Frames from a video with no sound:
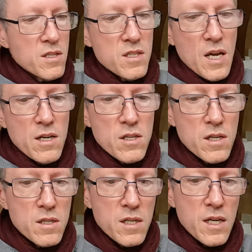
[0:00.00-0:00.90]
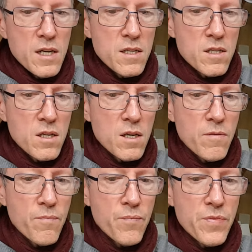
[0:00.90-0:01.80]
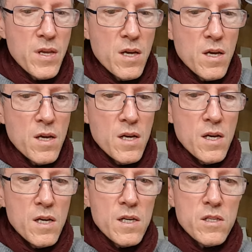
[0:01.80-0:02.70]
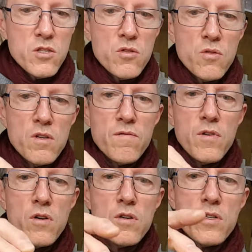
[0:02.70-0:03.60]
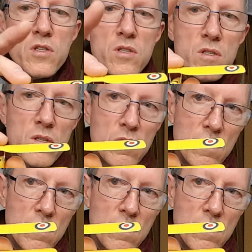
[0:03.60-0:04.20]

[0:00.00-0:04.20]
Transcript: centered yet. It sort of looks,